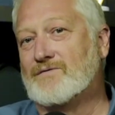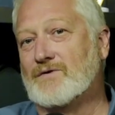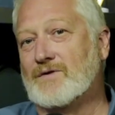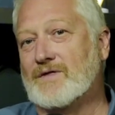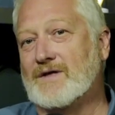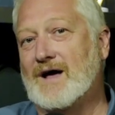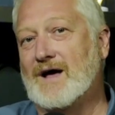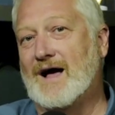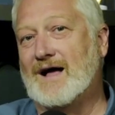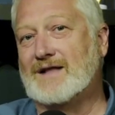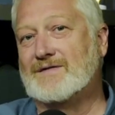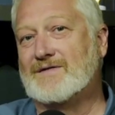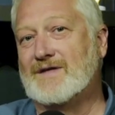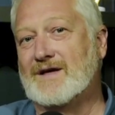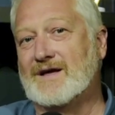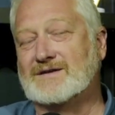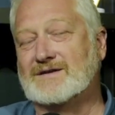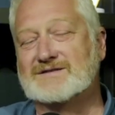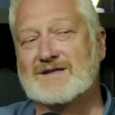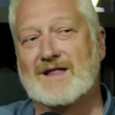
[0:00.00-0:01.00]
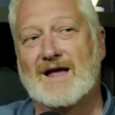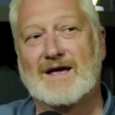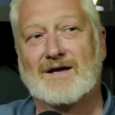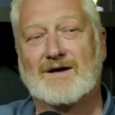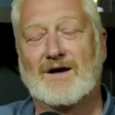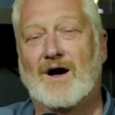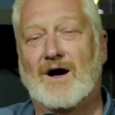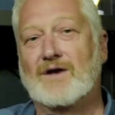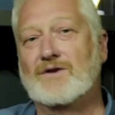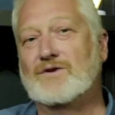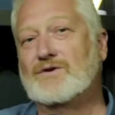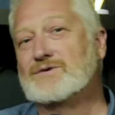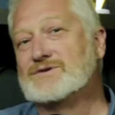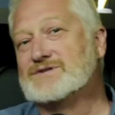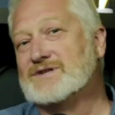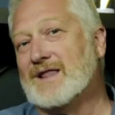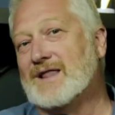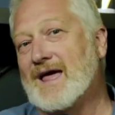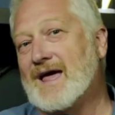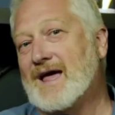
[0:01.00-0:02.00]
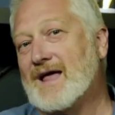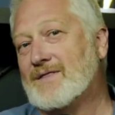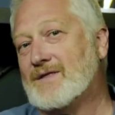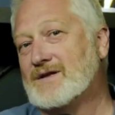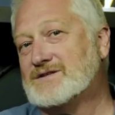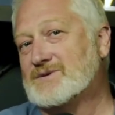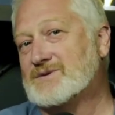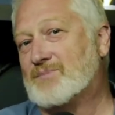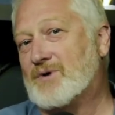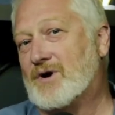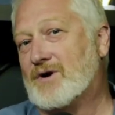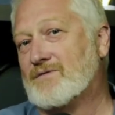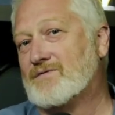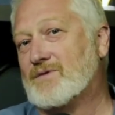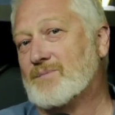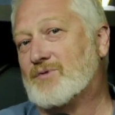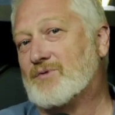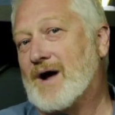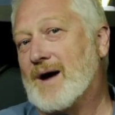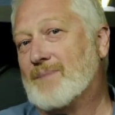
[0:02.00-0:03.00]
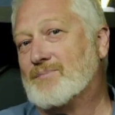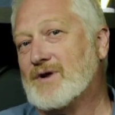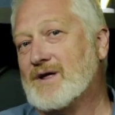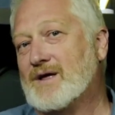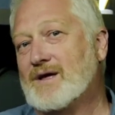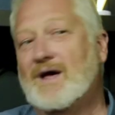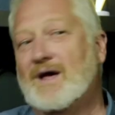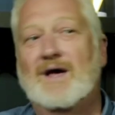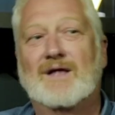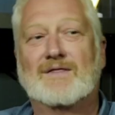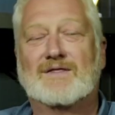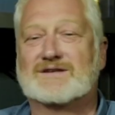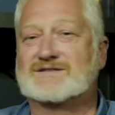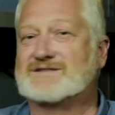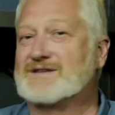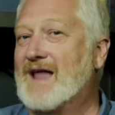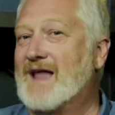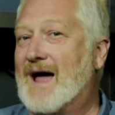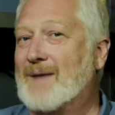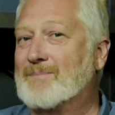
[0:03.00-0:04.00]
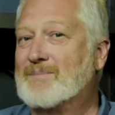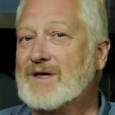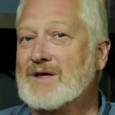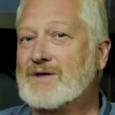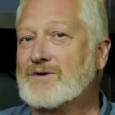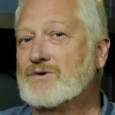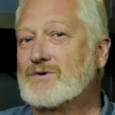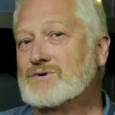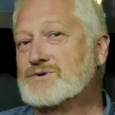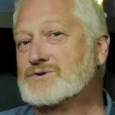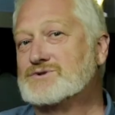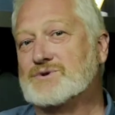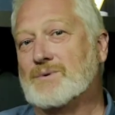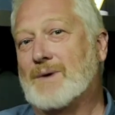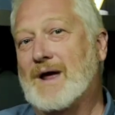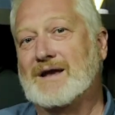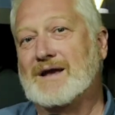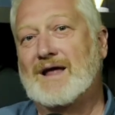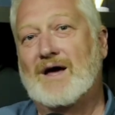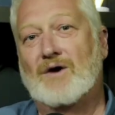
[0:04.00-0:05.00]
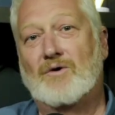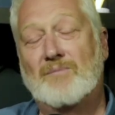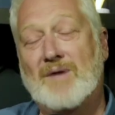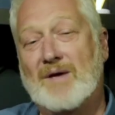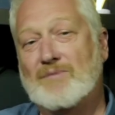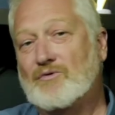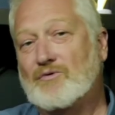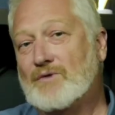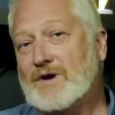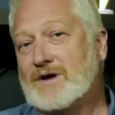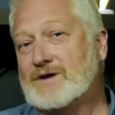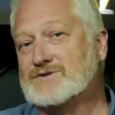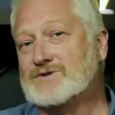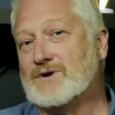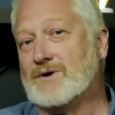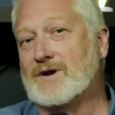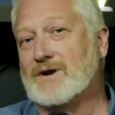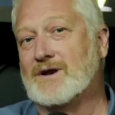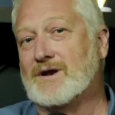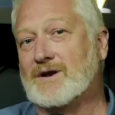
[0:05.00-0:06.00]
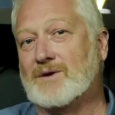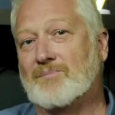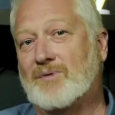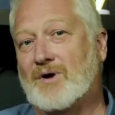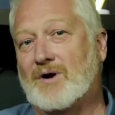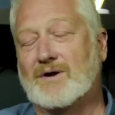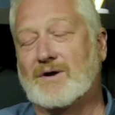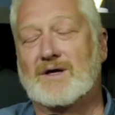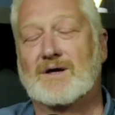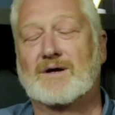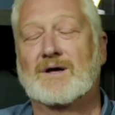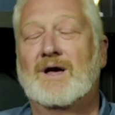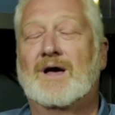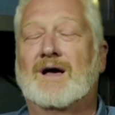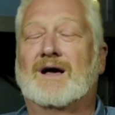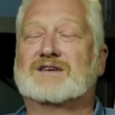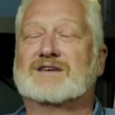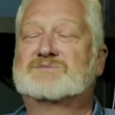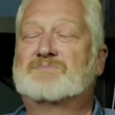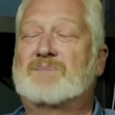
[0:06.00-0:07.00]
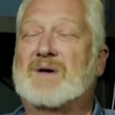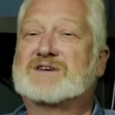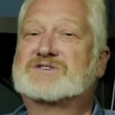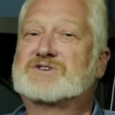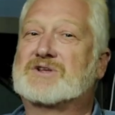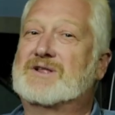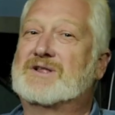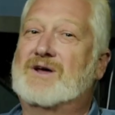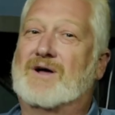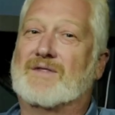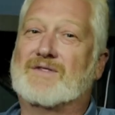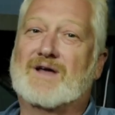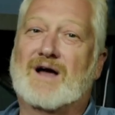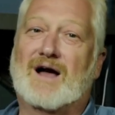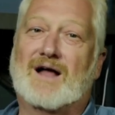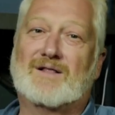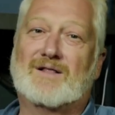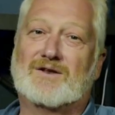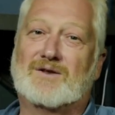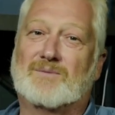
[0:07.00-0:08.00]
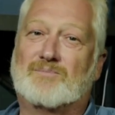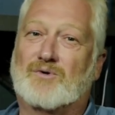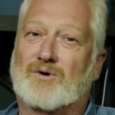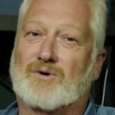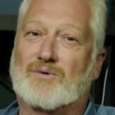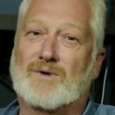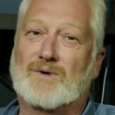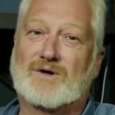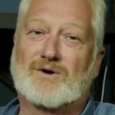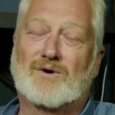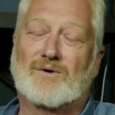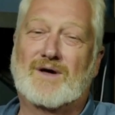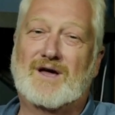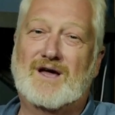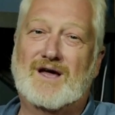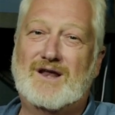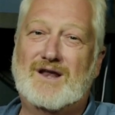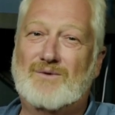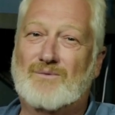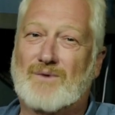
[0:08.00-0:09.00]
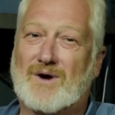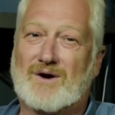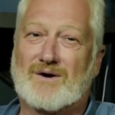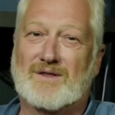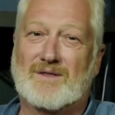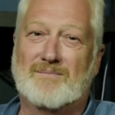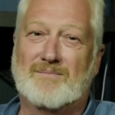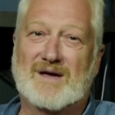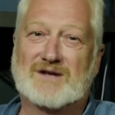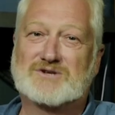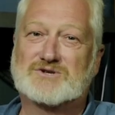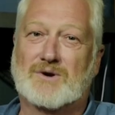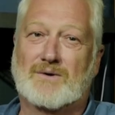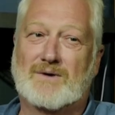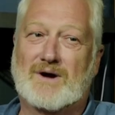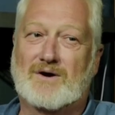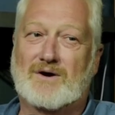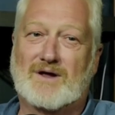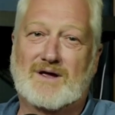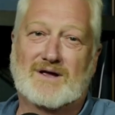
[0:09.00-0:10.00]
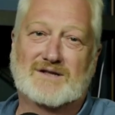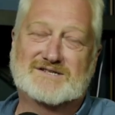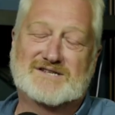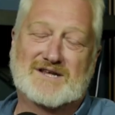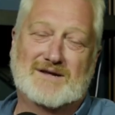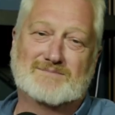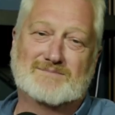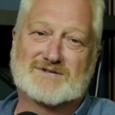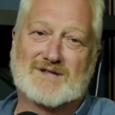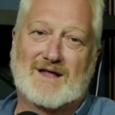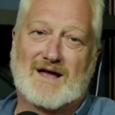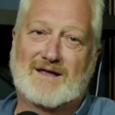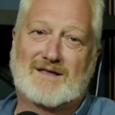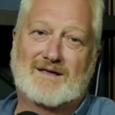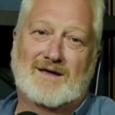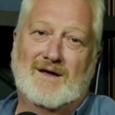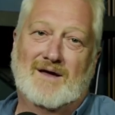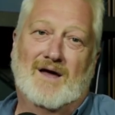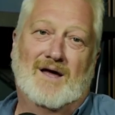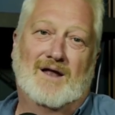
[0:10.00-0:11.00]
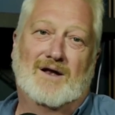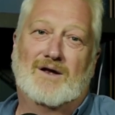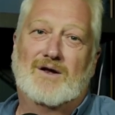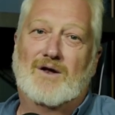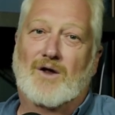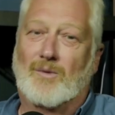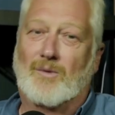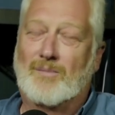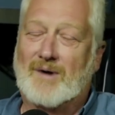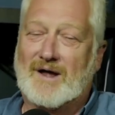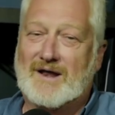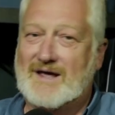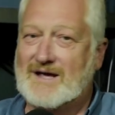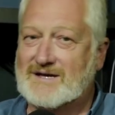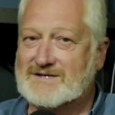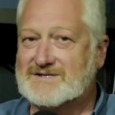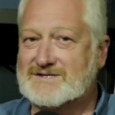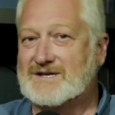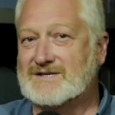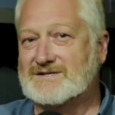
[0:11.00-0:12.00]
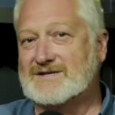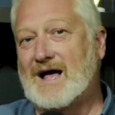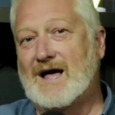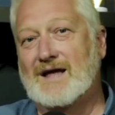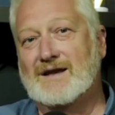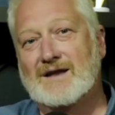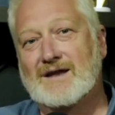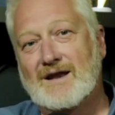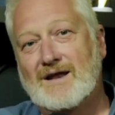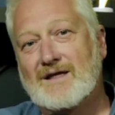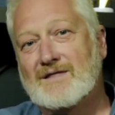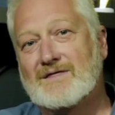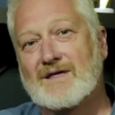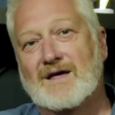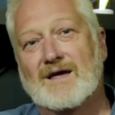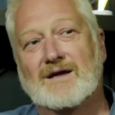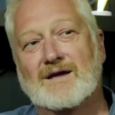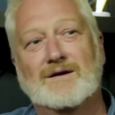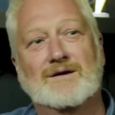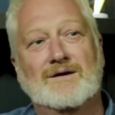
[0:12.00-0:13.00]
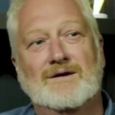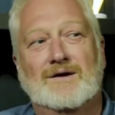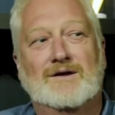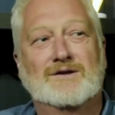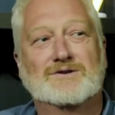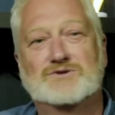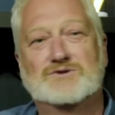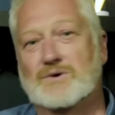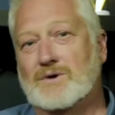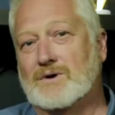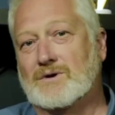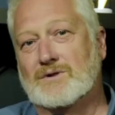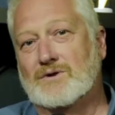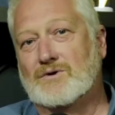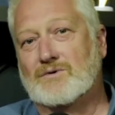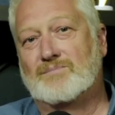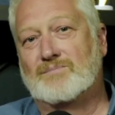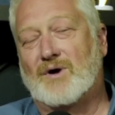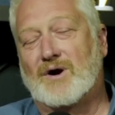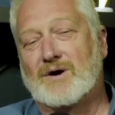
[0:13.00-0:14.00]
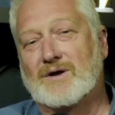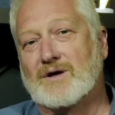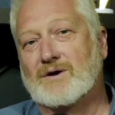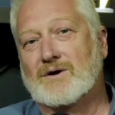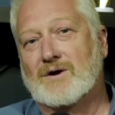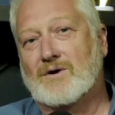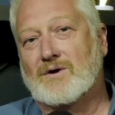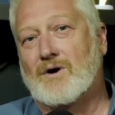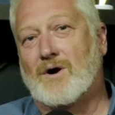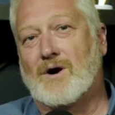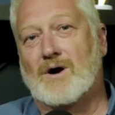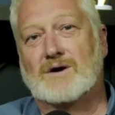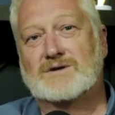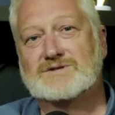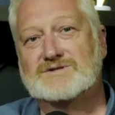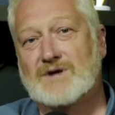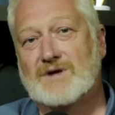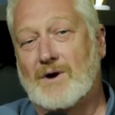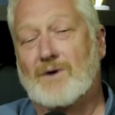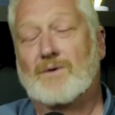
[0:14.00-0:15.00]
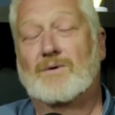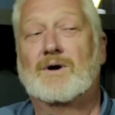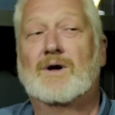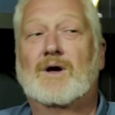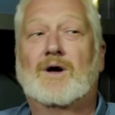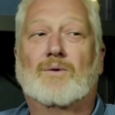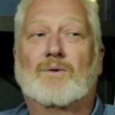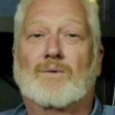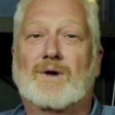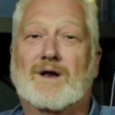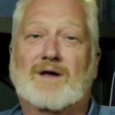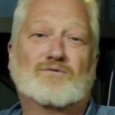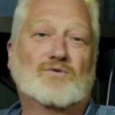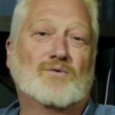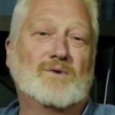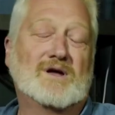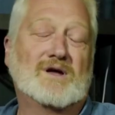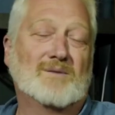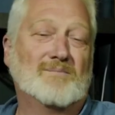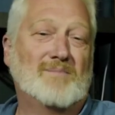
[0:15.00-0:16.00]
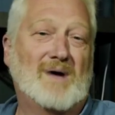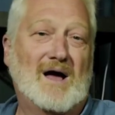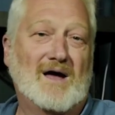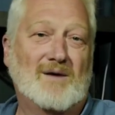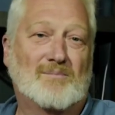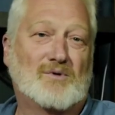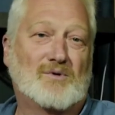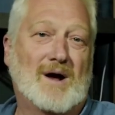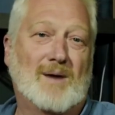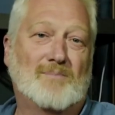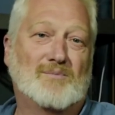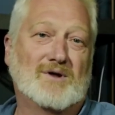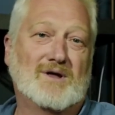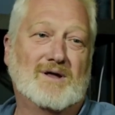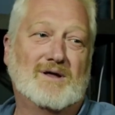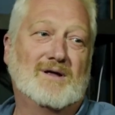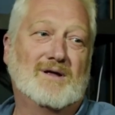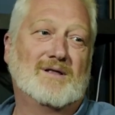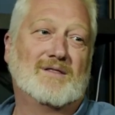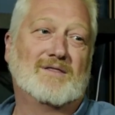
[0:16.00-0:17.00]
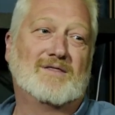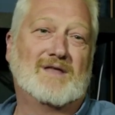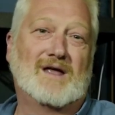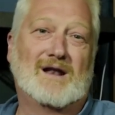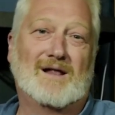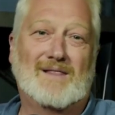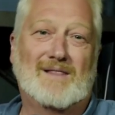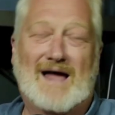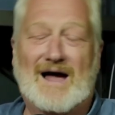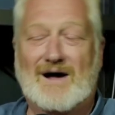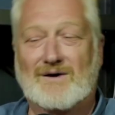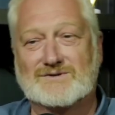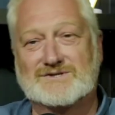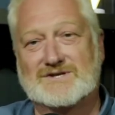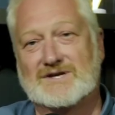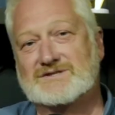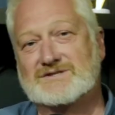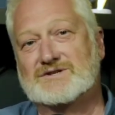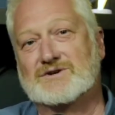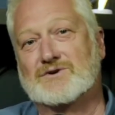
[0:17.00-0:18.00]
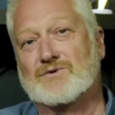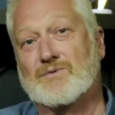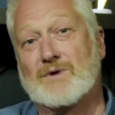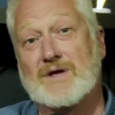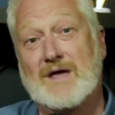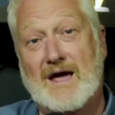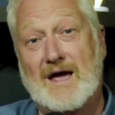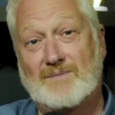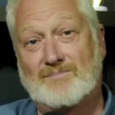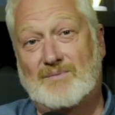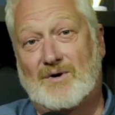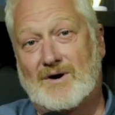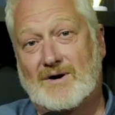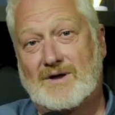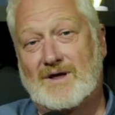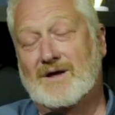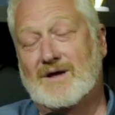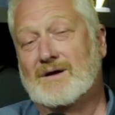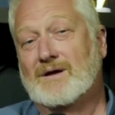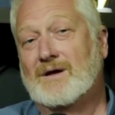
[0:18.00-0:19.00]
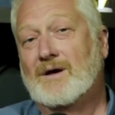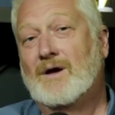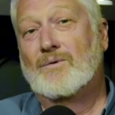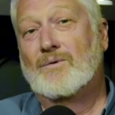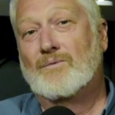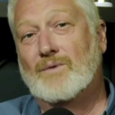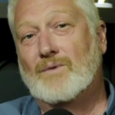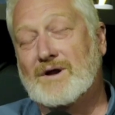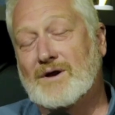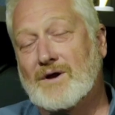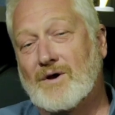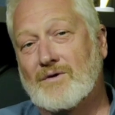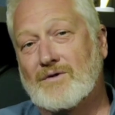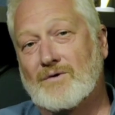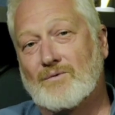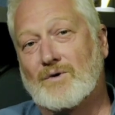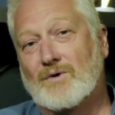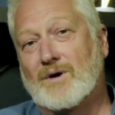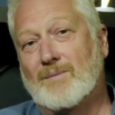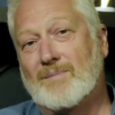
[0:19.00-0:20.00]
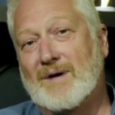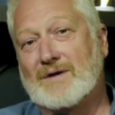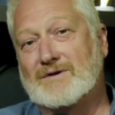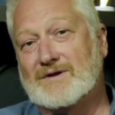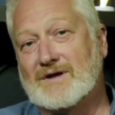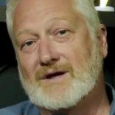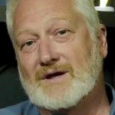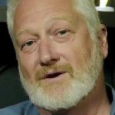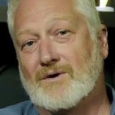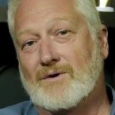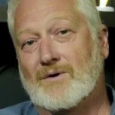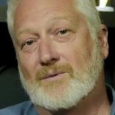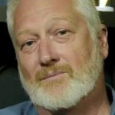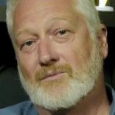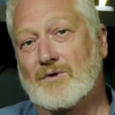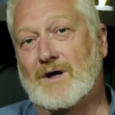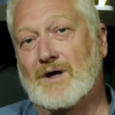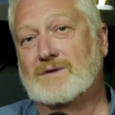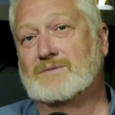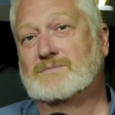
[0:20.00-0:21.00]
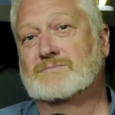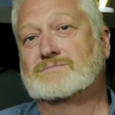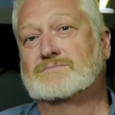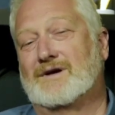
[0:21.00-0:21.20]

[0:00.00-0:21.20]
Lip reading: for the odd things like unused land that's a part of the property that's not being used right now. And maybe we could turn it into parking, especially on the island of Puerto Rico. Anywhere in the metro area, it seems like nobody has designed anything to include parking a car. So whenever we can buy a property that allows us to create parking, we know that we're about to hit a home run.